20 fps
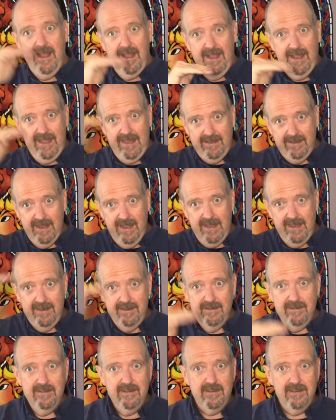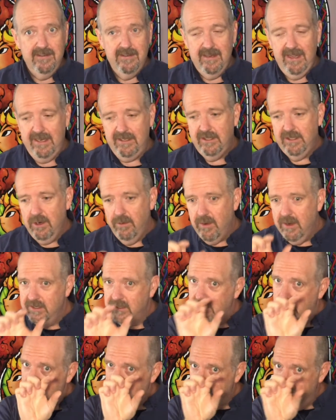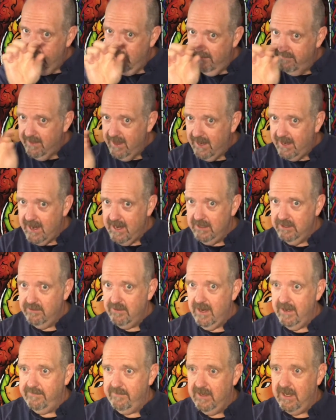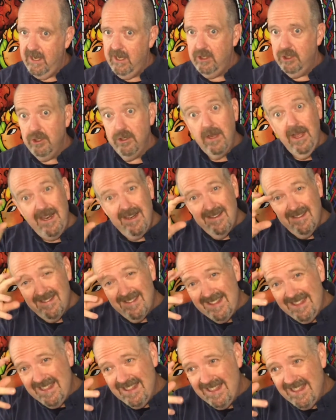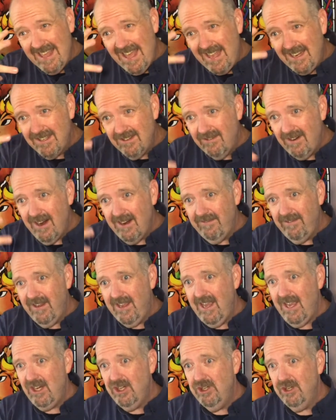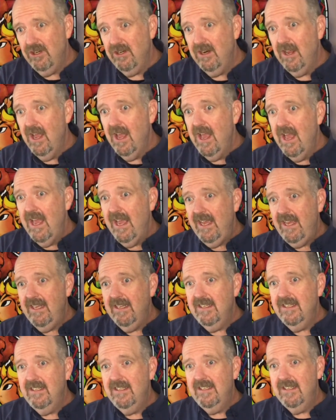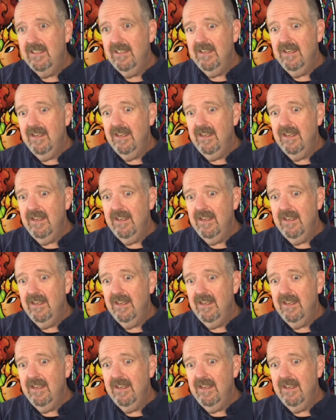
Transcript: and so on. So you have that kind of stratification, and that stratification is,